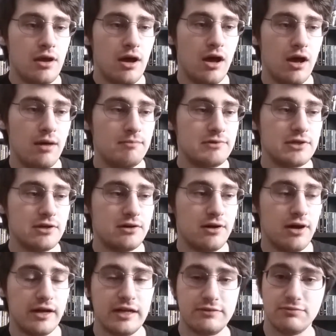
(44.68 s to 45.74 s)

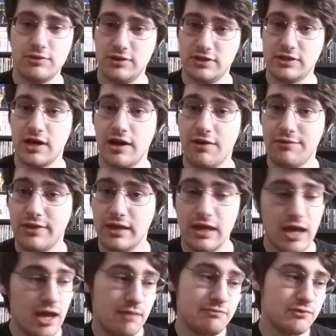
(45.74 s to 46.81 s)
So I guess we'll just start out with the
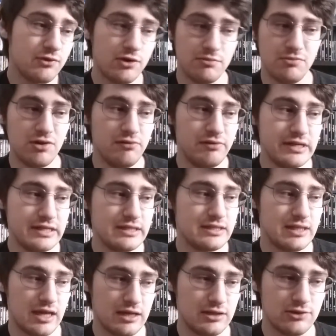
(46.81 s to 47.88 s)
games. We'll go to movies,
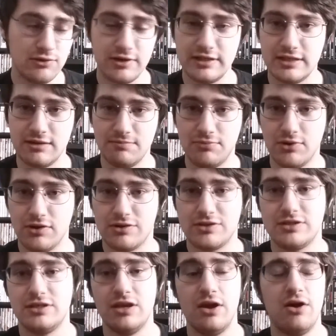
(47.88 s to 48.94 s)
then toys, then
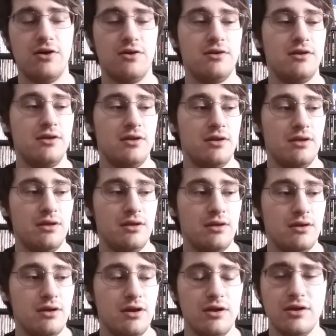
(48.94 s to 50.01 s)
books. So,
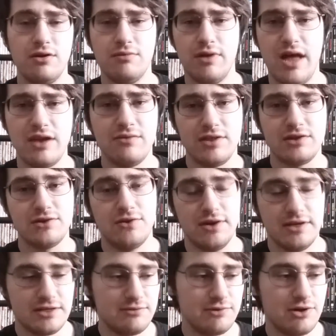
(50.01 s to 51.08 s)
or no, we'll end with the
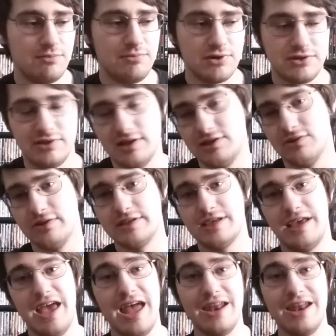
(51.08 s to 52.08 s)
toys. So we'll go books, then toys.